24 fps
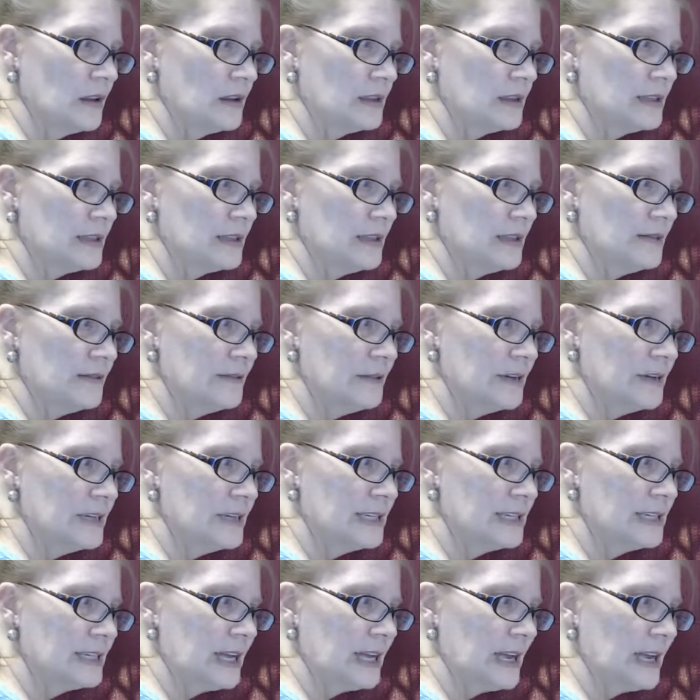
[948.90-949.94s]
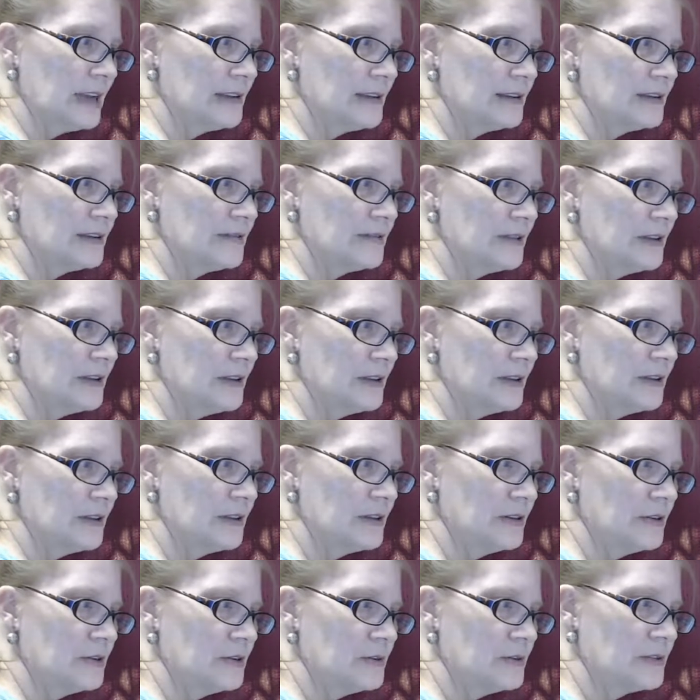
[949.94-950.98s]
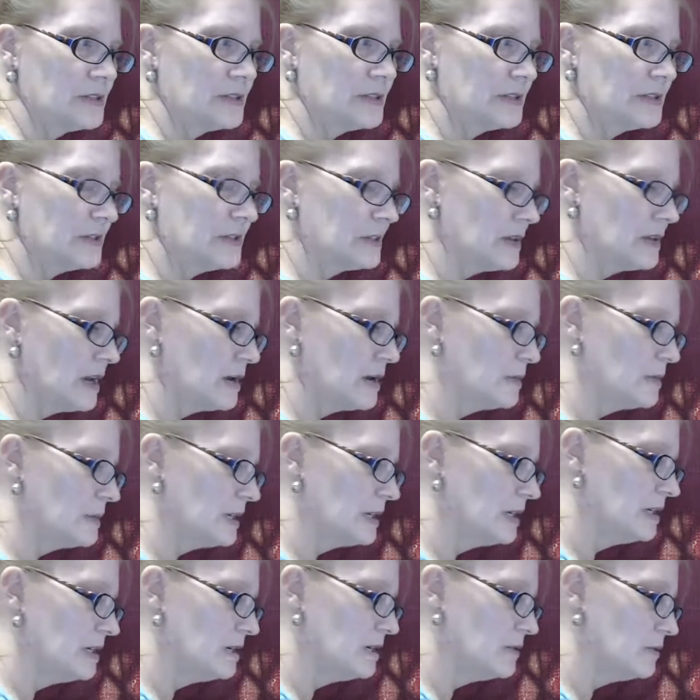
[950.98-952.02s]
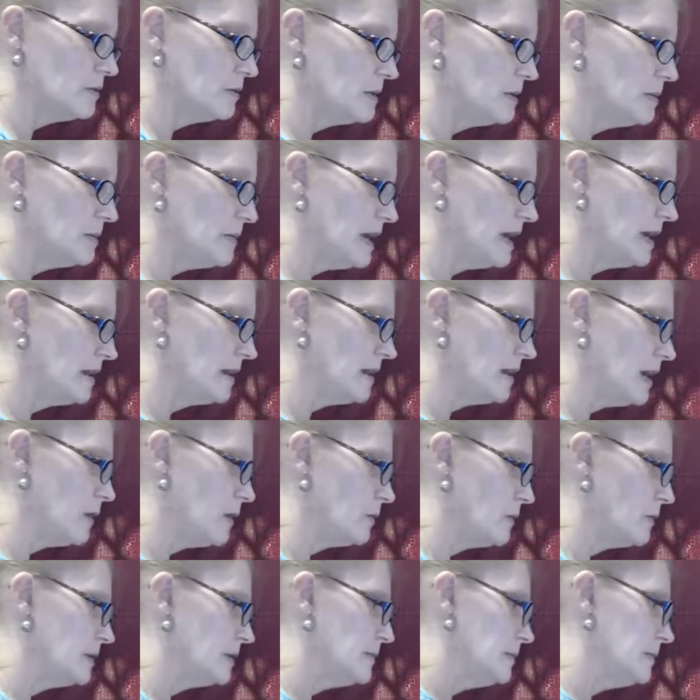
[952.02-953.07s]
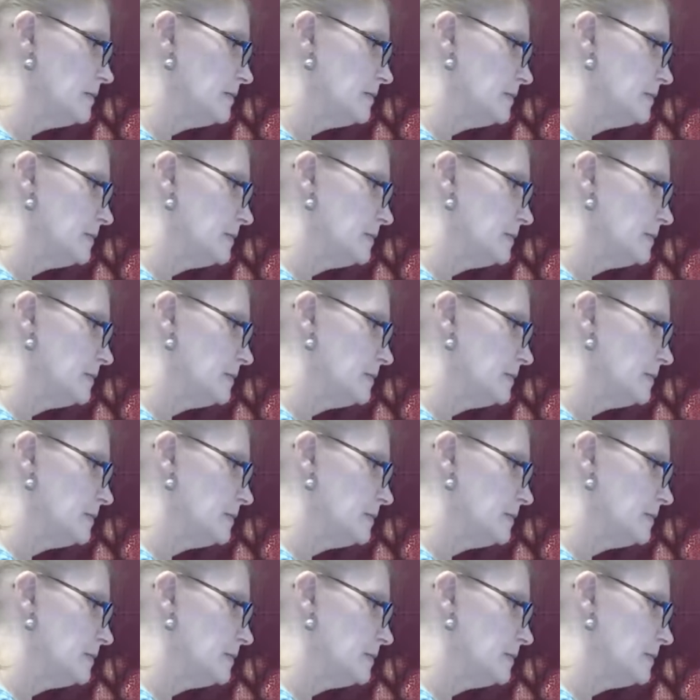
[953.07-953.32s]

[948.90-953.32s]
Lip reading: It's not very tight. It's very loose. I might need to remake that one.